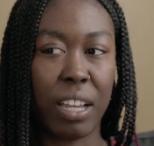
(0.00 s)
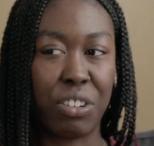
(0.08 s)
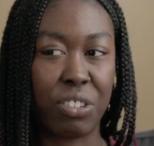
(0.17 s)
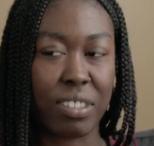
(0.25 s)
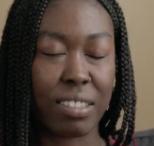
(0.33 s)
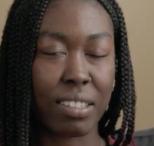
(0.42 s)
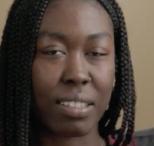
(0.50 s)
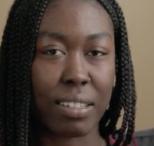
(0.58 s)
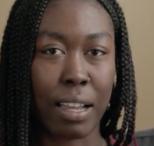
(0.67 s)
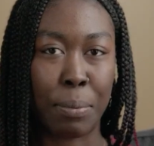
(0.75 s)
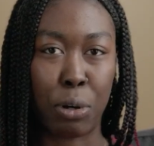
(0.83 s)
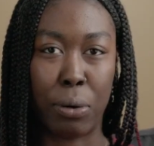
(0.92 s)
I just
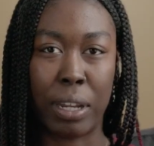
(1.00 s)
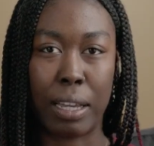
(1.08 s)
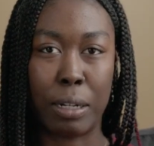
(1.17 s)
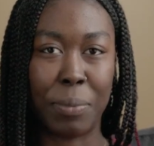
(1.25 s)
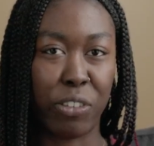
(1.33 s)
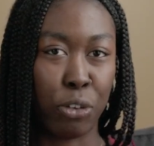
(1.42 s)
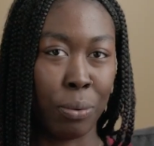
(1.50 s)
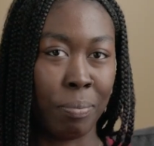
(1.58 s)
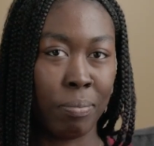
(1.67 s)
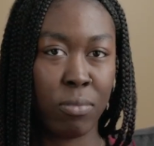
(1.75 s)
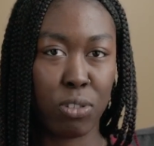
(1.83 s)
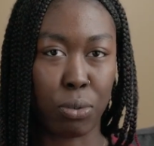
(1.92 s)
stopped going out of my
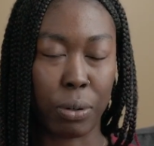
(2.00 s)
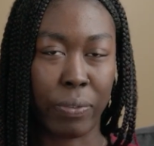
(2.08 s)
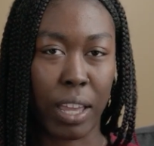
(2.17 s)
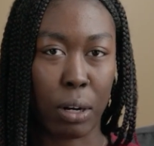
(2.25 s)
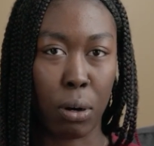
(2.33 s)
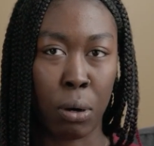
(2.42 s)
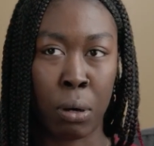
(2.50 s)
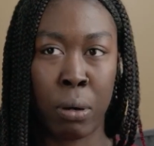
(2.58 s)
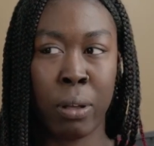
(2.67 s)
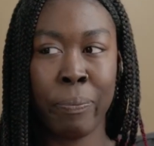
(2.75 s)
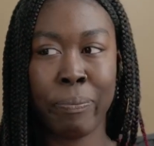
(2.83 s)
room sort of at all.